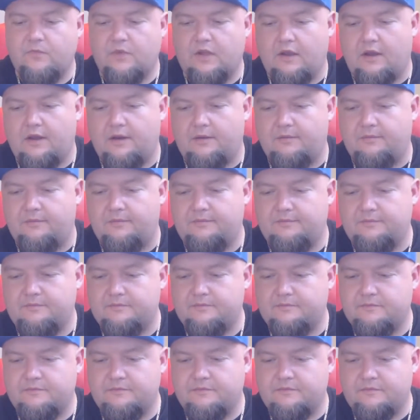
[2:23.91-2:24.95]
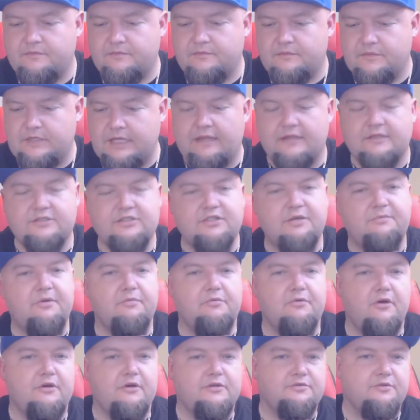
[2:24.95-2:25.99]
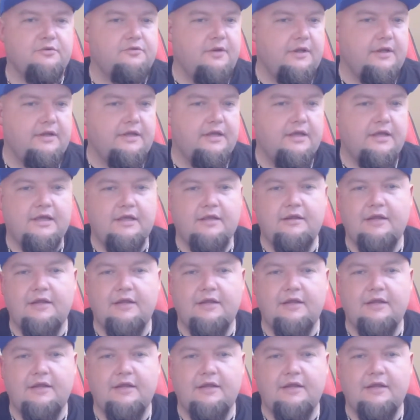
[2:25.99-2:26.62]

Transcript: Yeah, let's jump up close real quick.